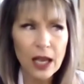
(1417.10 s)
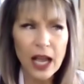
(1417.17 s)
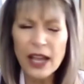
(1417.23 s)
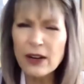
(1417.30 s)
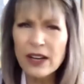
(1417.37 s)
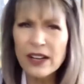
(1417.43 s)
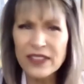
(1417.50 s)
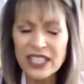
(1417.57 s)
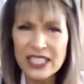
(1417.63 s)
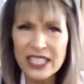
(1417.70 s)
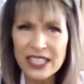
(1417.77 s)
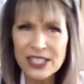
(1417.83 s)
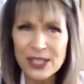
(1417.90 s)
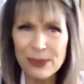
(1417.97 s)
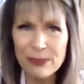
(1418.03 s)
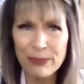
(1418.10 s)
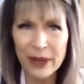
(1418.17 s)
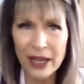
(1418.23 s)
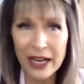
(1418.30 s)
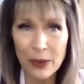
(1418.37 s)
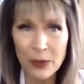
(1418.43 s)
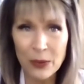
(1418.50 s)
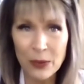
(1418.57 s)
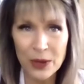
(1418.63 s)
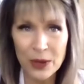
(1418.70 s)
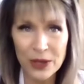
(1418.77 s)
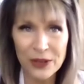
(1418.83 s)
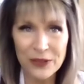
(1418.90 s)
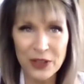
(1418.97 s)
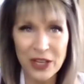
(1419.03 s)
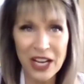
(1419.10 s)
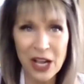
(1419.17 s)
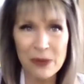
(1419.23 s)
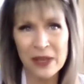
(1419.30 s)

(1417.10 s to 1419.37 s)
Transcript: I don't have an addiction, but I wonder if you can help me,